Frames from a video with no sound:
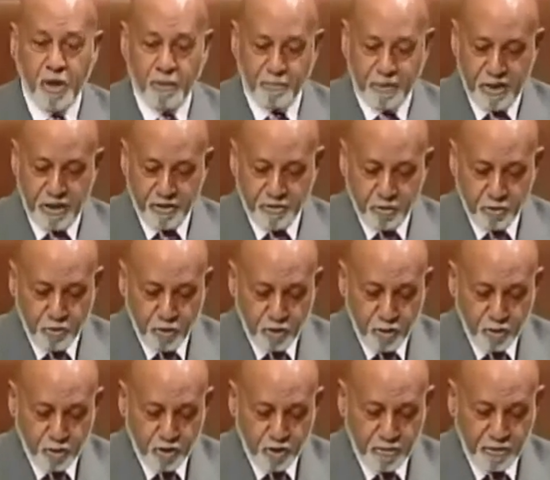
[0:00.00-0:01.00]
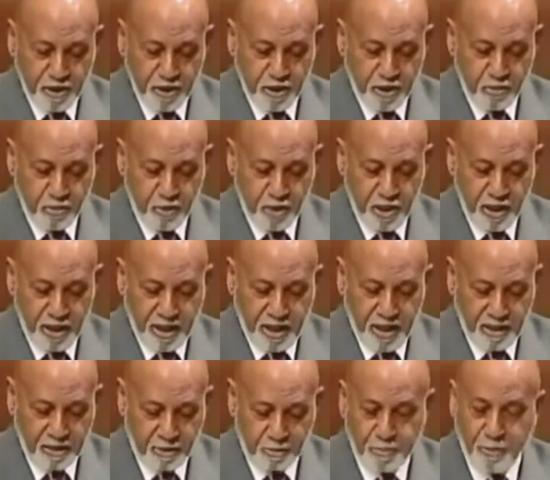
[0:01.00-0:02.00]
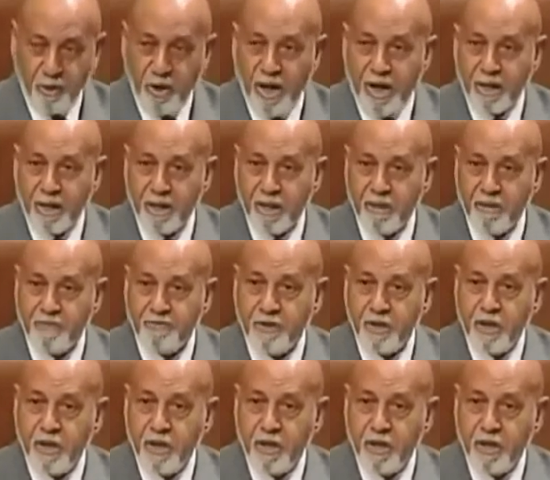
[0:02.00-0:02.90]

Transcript: But in the Rules Committee, we had the prerogative,